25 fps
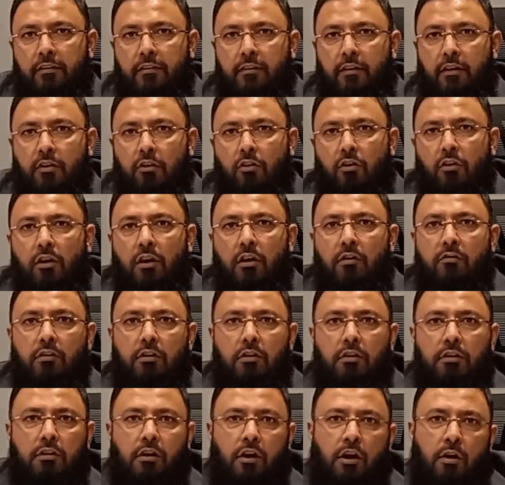in all our
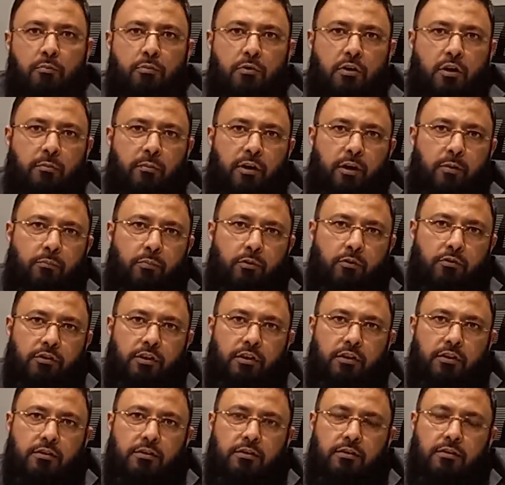upcoming
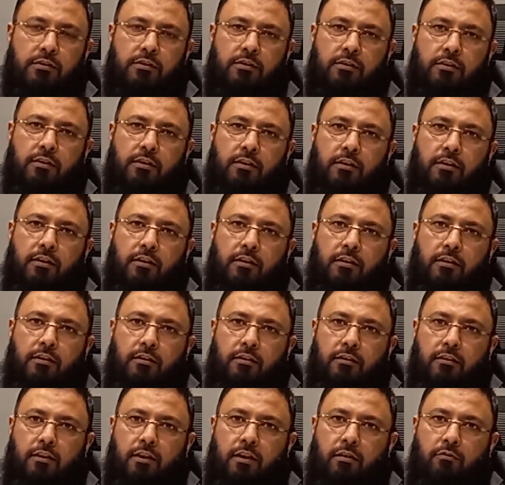projects.
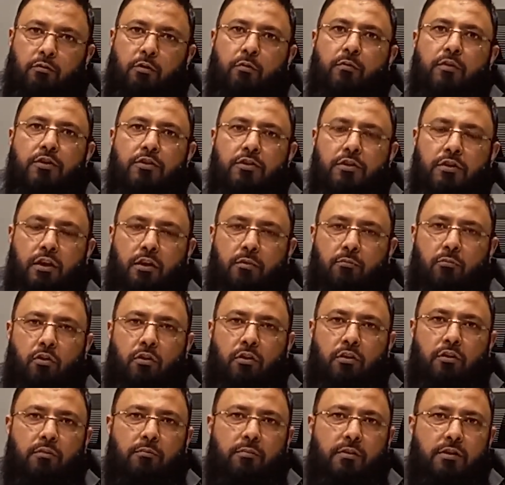And we wish them all
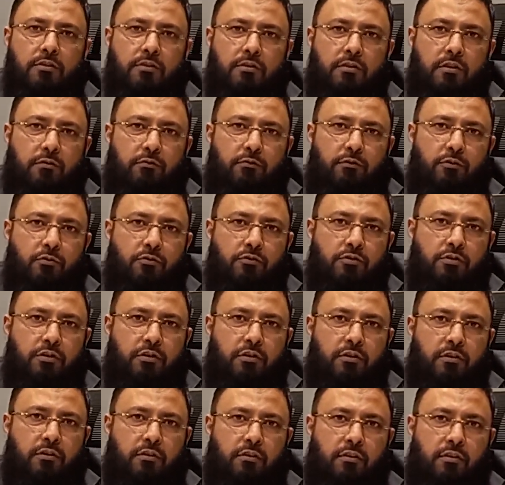the best in future.
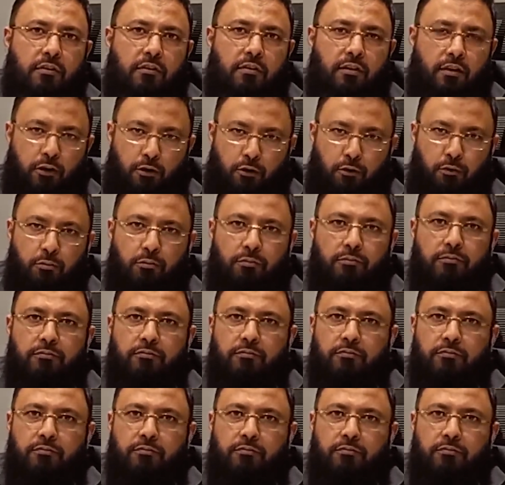Thank you.